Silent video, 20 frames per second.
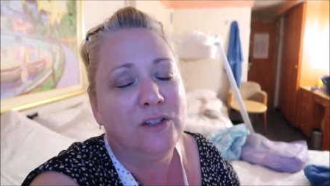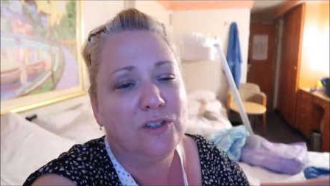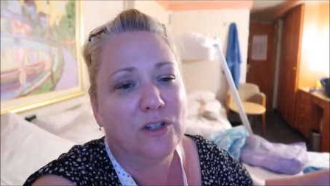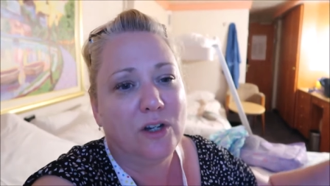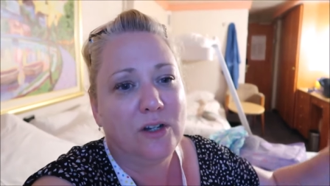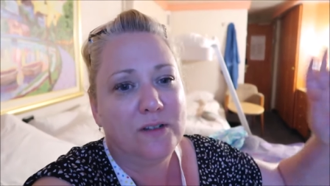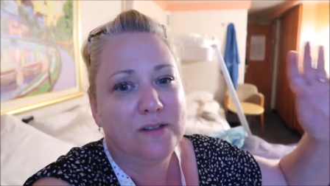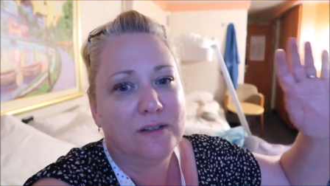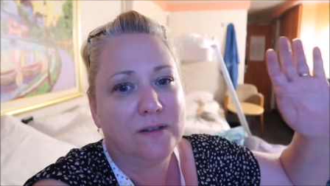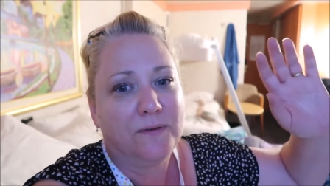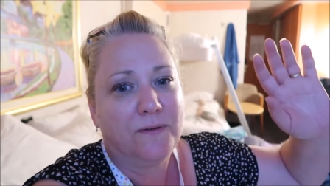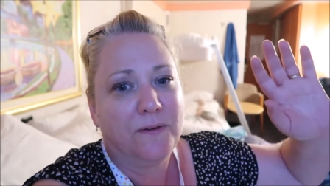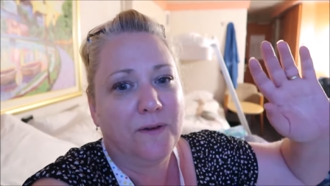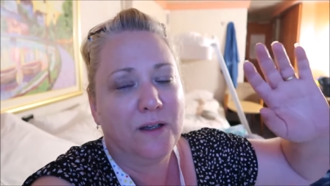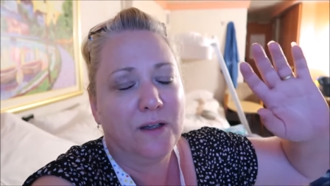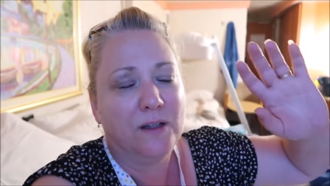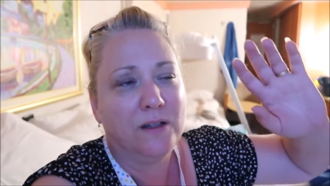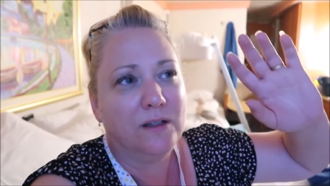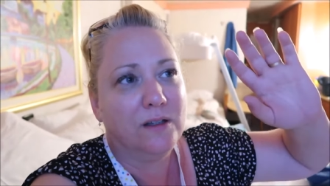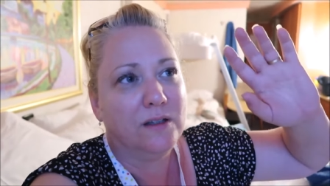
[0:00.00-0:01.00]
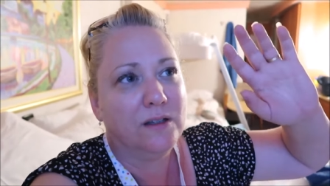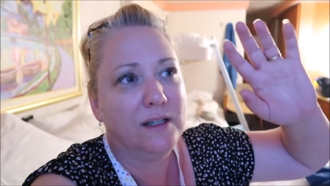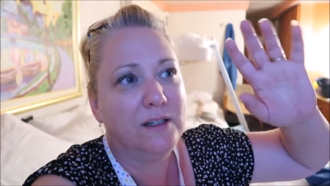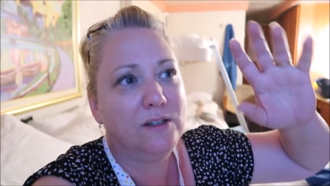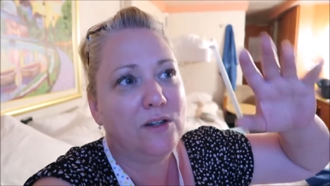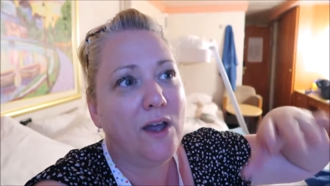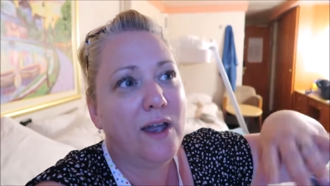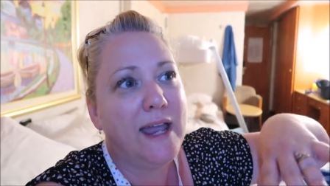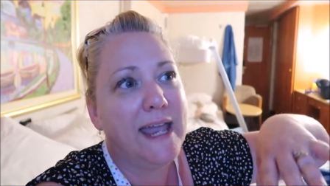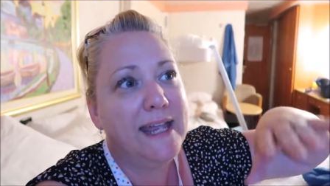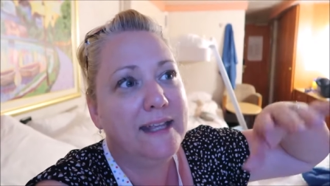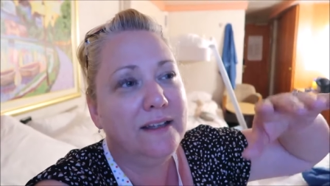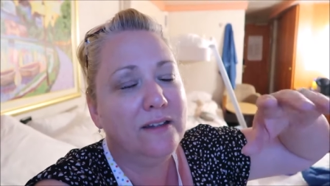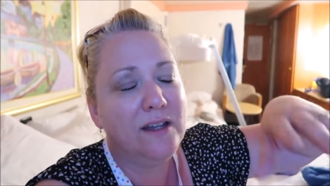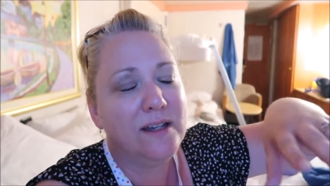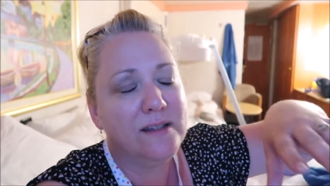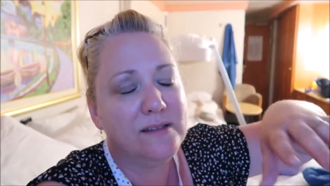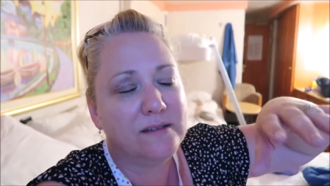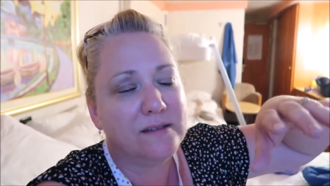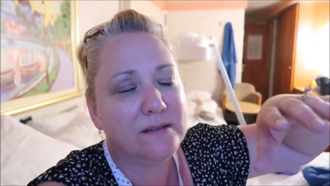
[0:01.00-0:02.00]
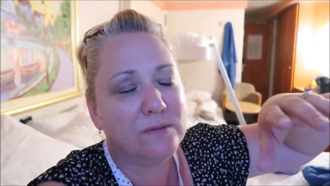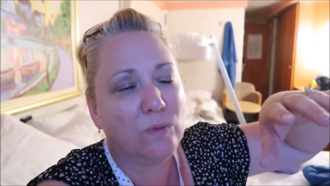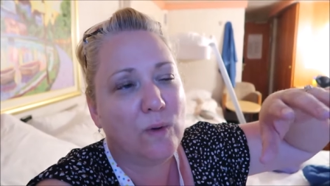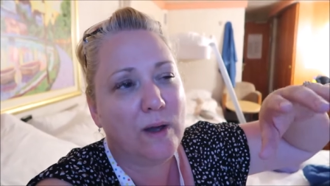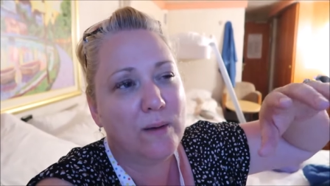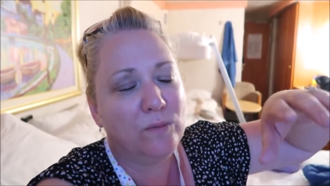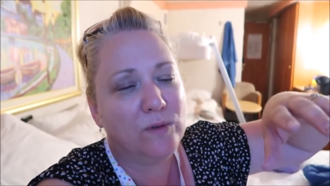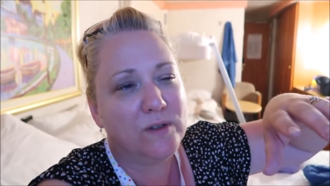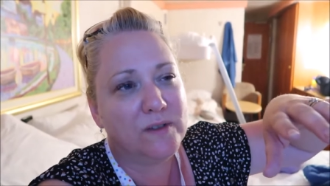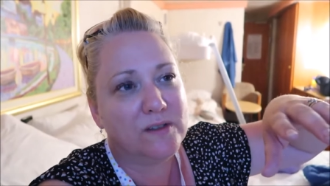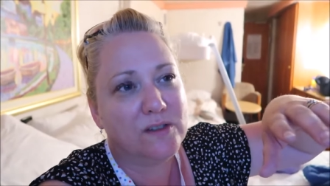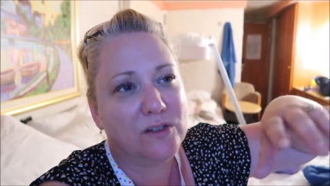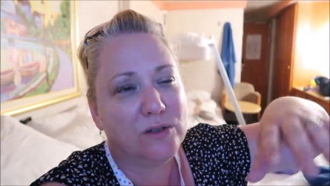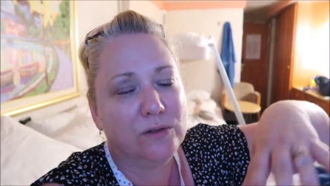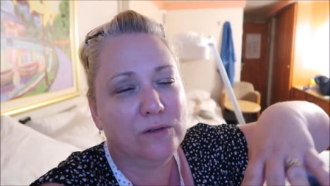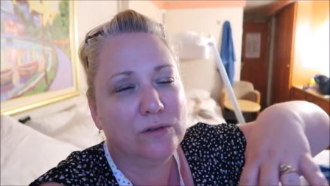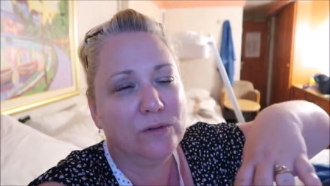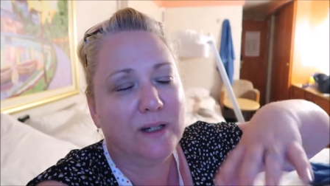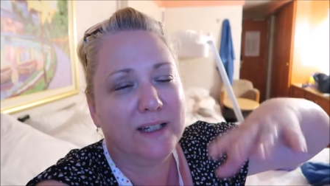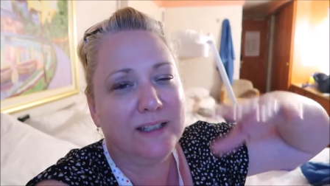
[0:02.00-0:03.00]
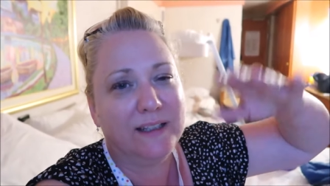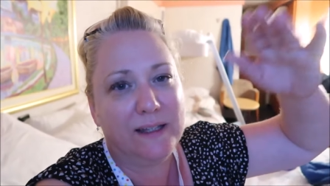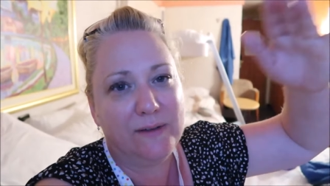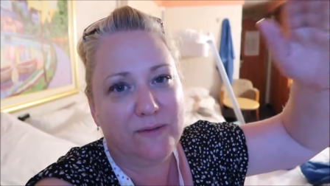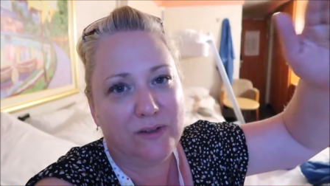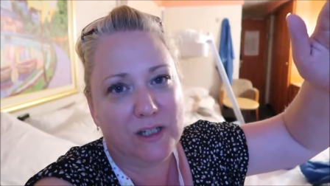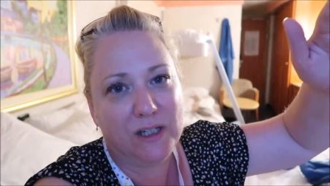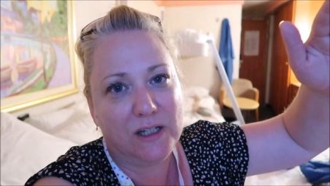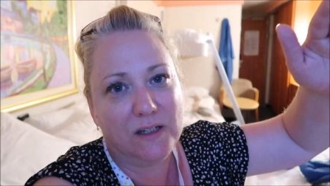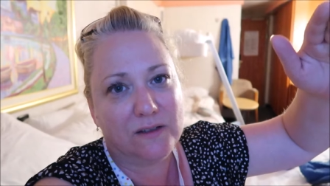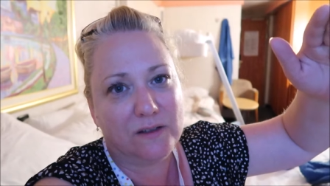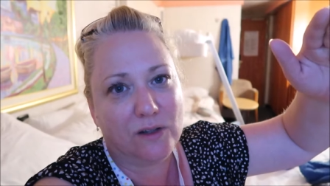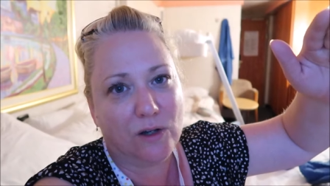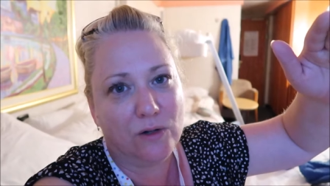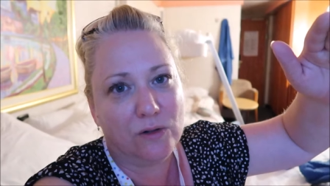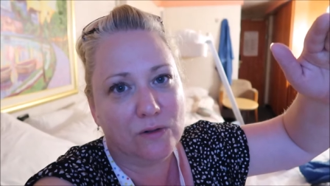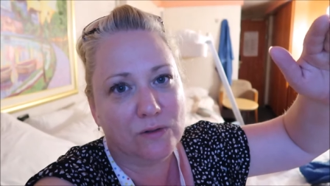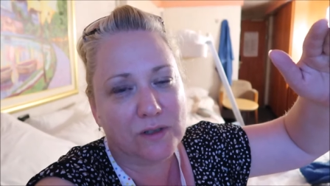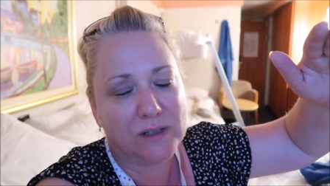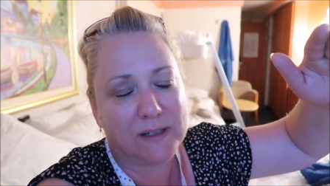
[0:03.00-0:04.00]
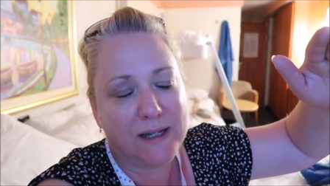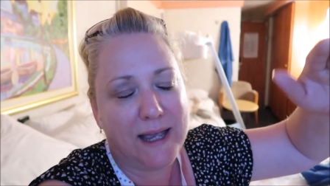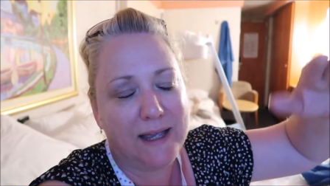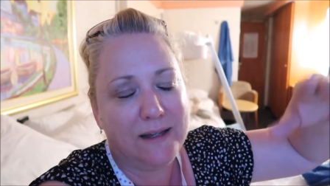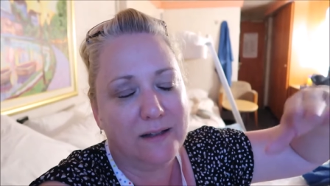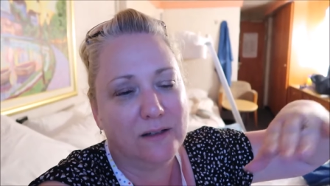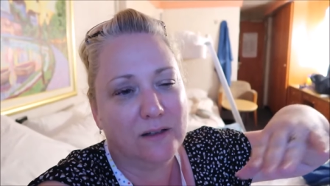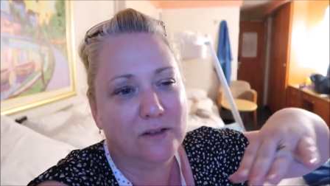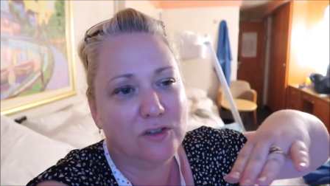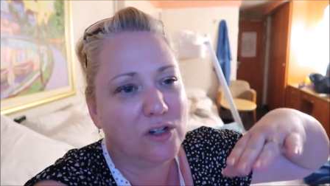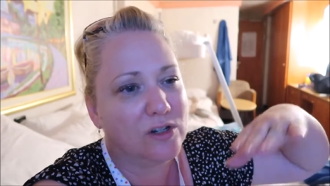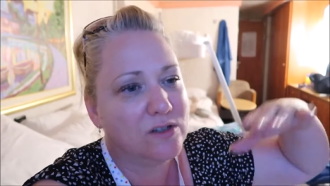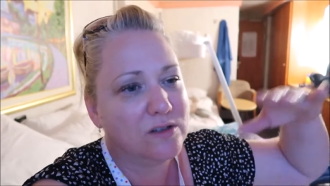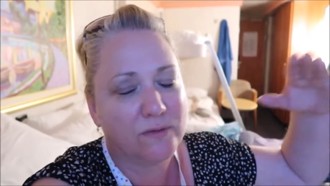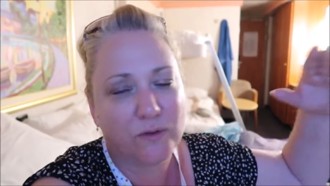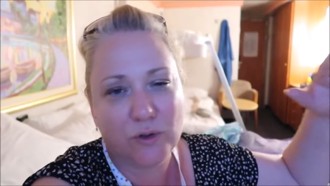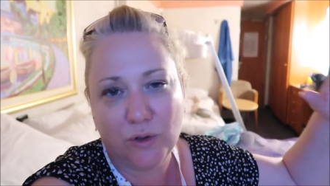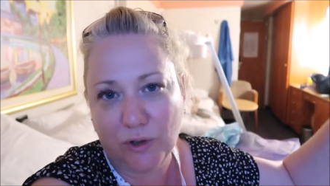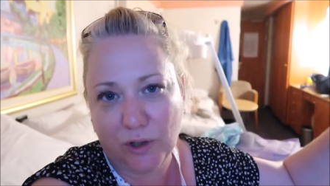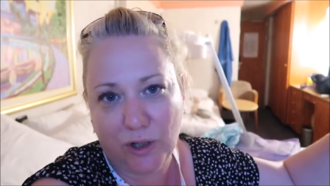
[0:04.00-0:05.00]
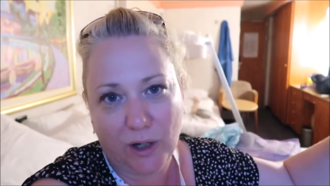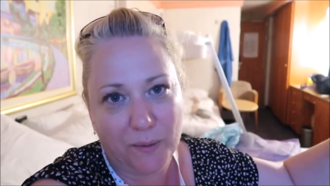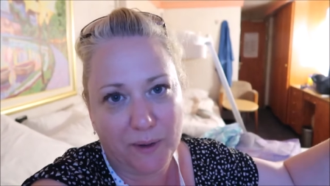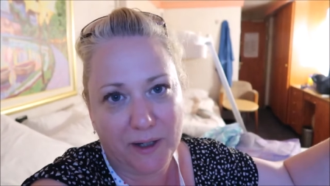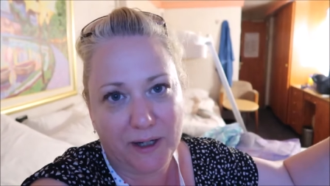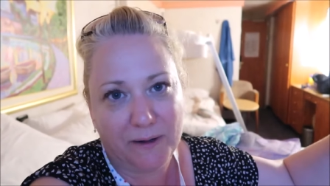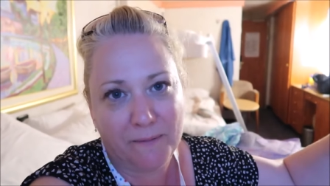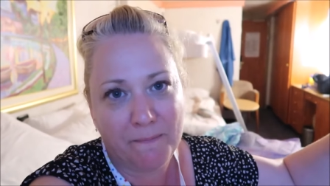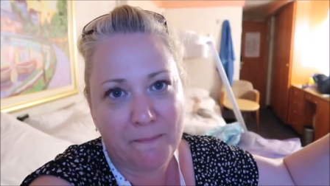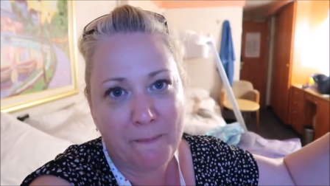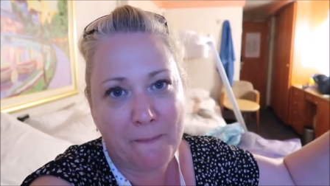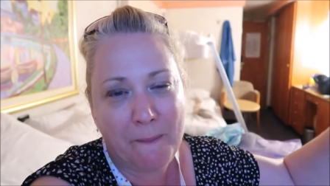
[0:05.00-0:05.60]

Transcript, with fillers: Joseph... No, he's in year six. No, Eli's one was two, 11 years old. And Joseph couldn't go in it.